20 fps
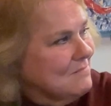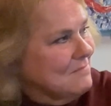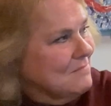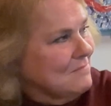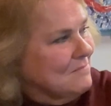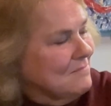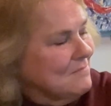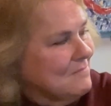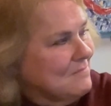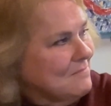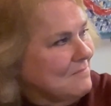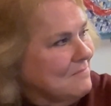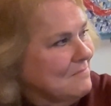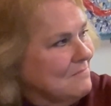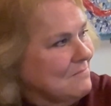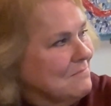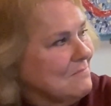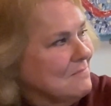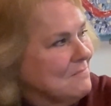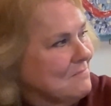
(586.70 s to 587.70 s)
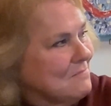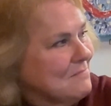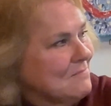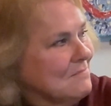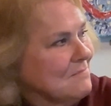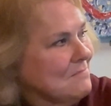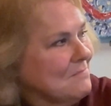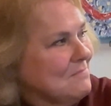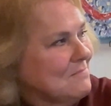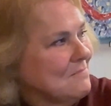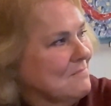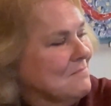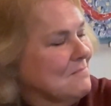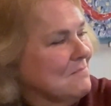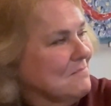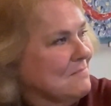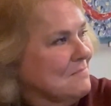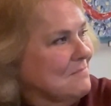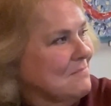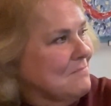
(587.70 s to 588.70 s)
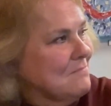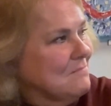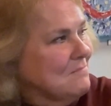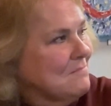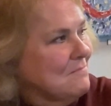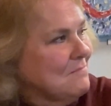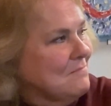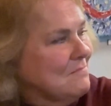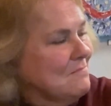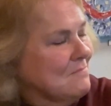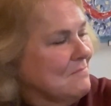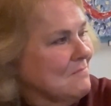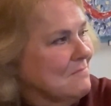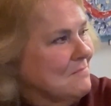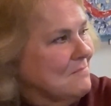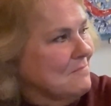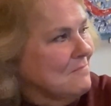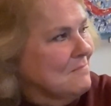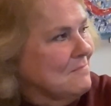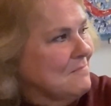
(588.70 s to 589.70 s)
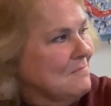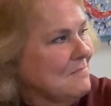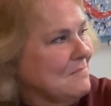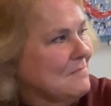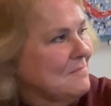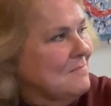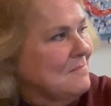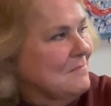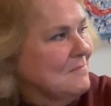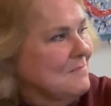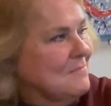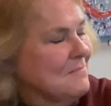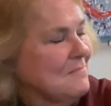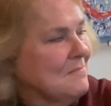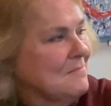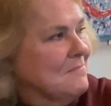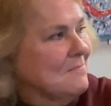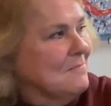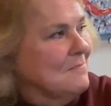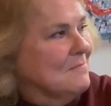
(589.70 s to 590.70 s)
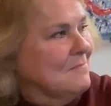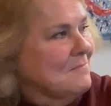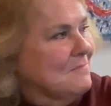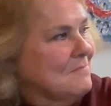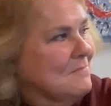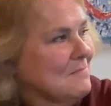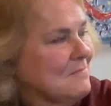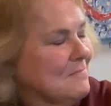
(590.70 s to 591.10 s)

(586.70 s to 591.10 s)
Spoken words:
[no speech]